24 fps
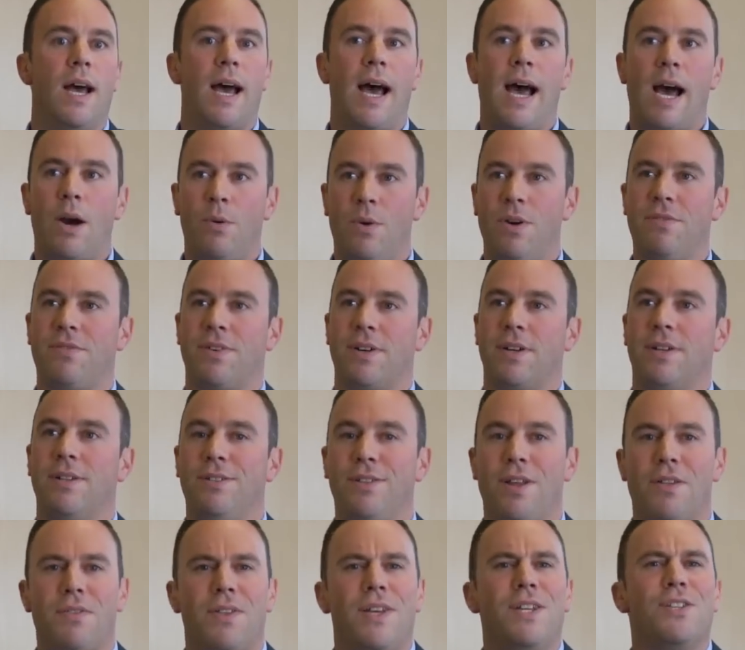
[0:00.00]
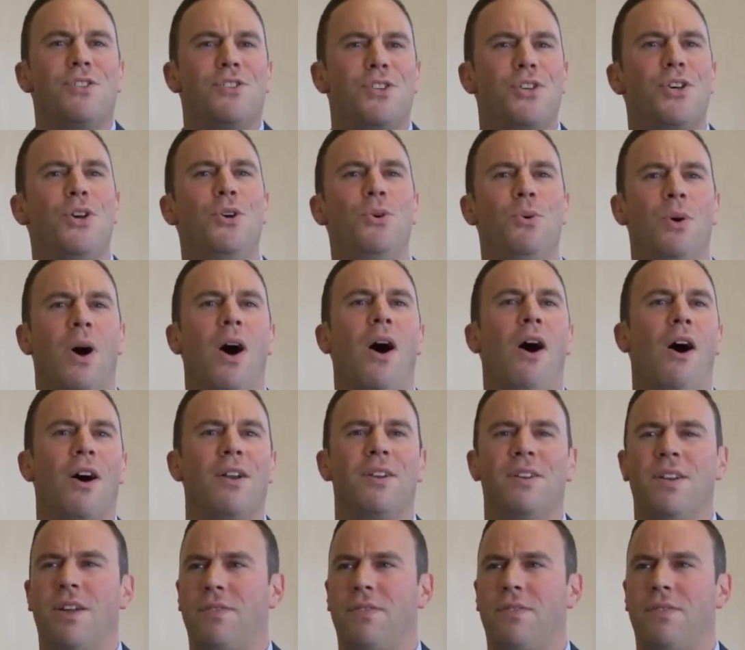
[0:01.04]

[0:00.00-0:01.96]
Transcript: However, nothing too hard,